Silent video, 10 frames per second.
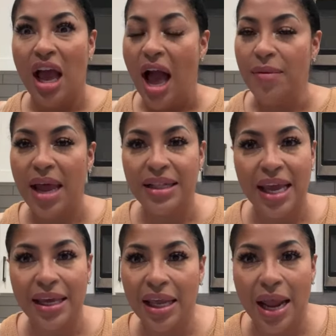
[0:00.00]
I'm like, that
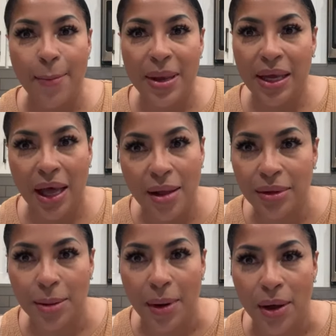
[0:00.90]
cannot be
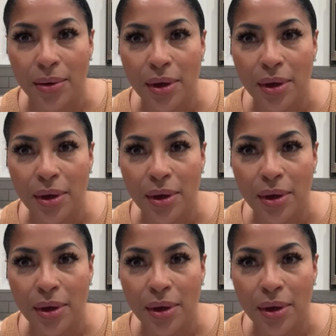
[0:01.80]
comfortable.